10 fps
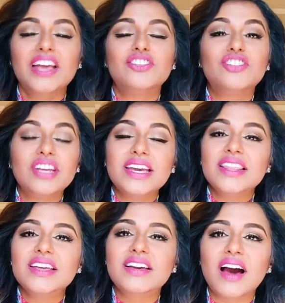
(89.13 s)

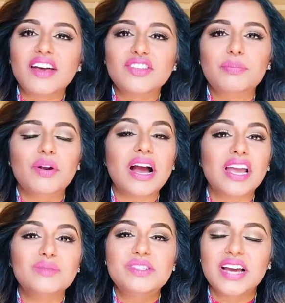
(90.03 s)
Gia the gossiper,
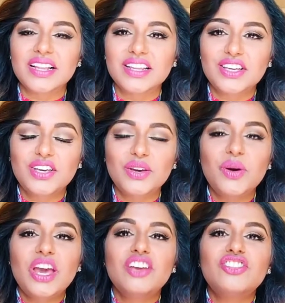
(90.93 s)
I am telling you,
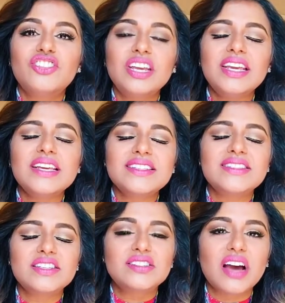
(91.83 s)
she
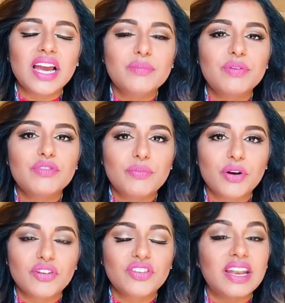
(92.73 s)
is the type of
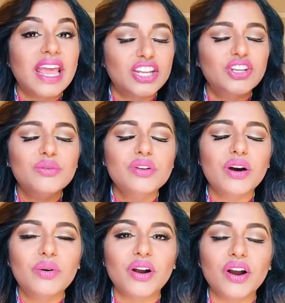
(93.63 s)
person, and you
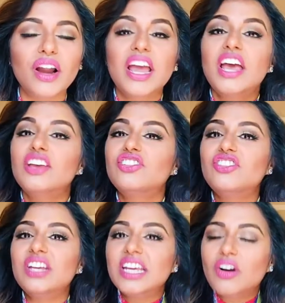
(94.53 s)
know her,
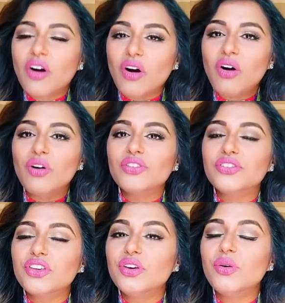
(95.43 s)
she calls
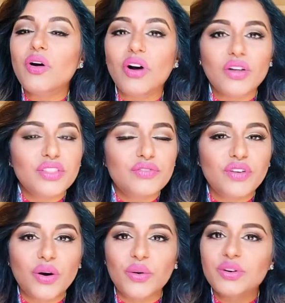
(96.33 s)
you on the
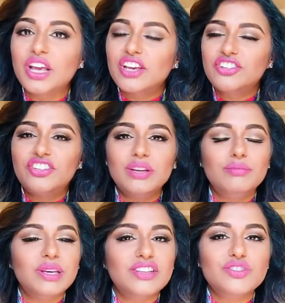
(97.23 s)
phone, she
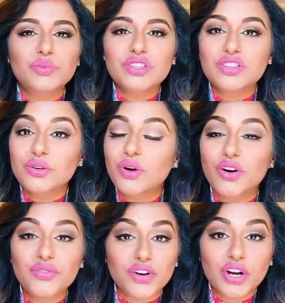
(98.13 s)
meets with you
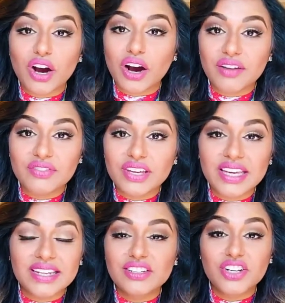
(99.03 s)
over
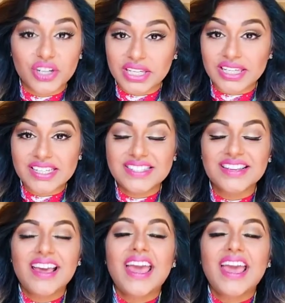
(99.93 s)
coffee and cookies,